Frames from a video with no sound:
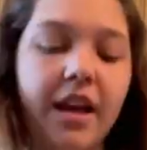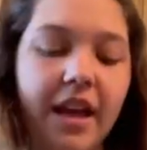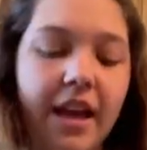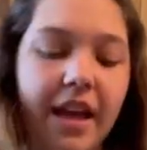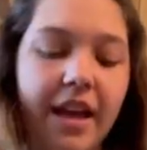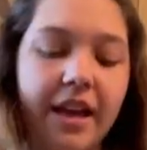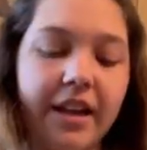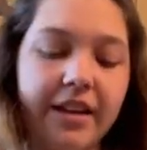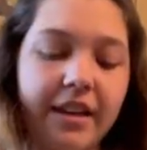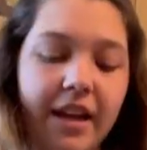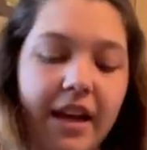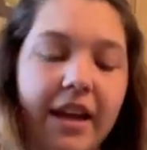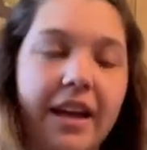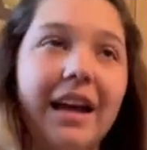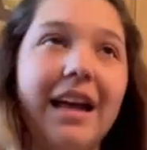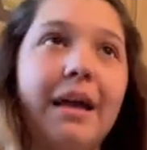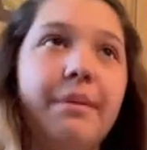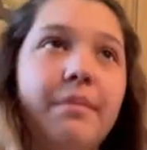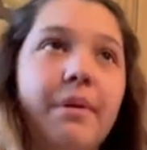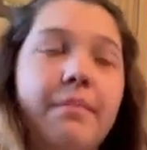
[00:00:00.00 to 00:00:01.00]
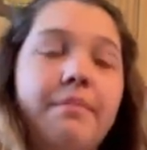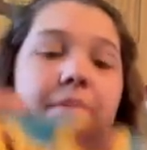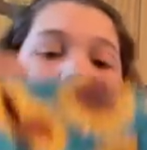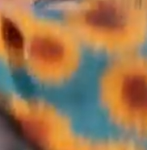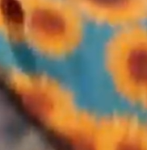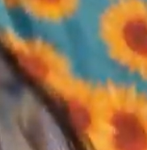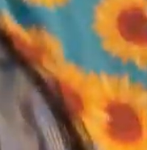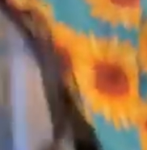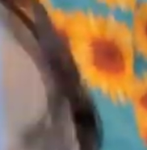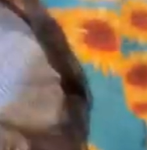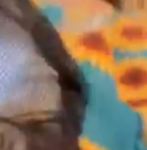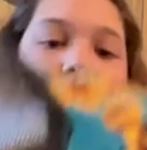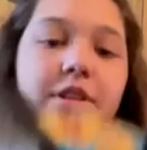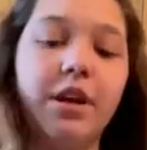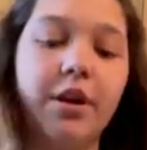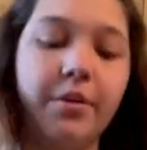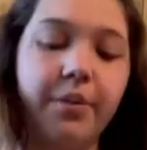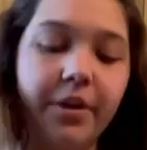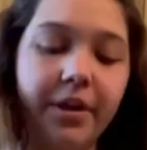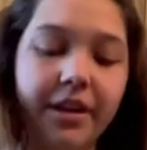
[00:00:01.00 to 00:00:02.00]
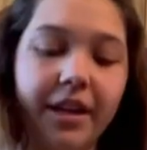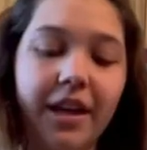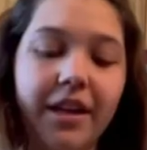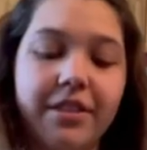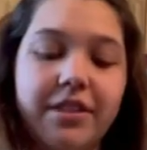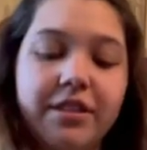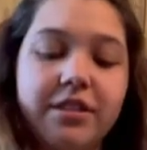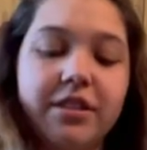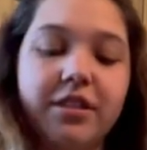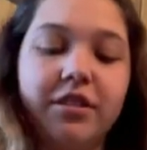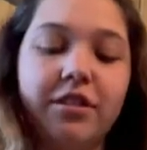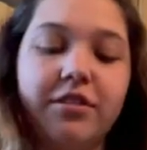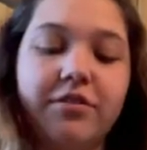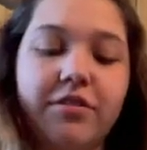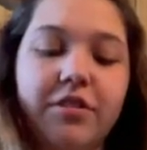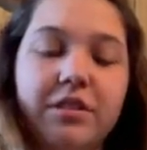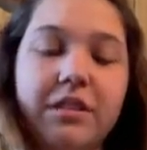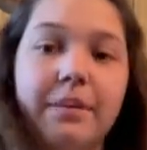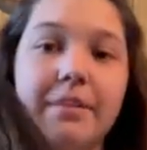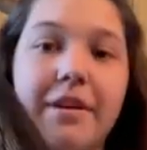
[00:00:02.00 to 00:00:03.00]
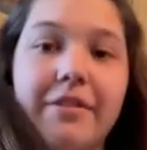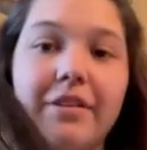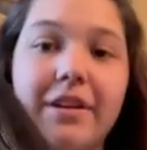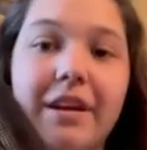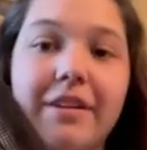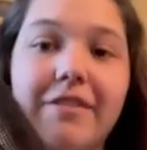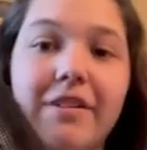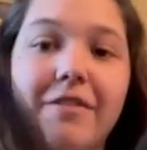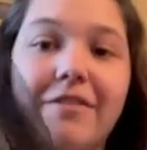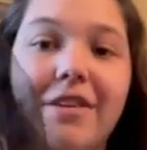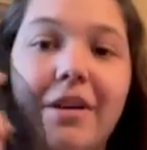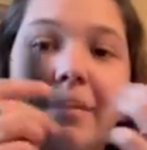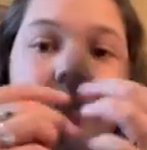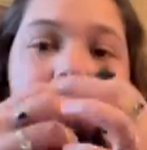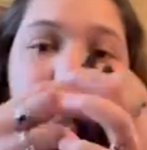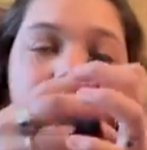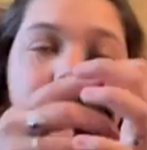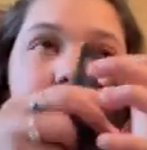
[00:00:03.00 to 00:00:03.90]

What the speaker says: And I got him a medium. So yeah, this is his first time ever having a fly mask